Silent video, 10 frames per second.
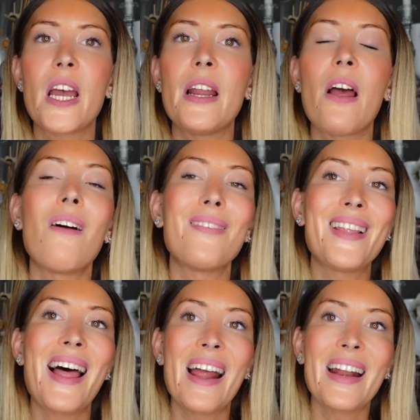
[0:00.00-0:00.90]
Galet
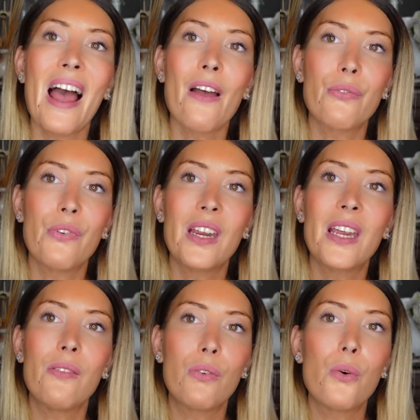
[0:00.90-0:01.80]
online, I
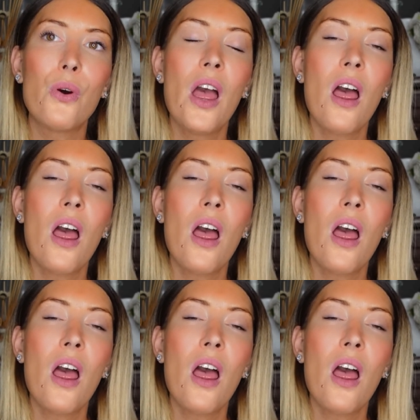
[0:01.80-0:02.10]
think, if you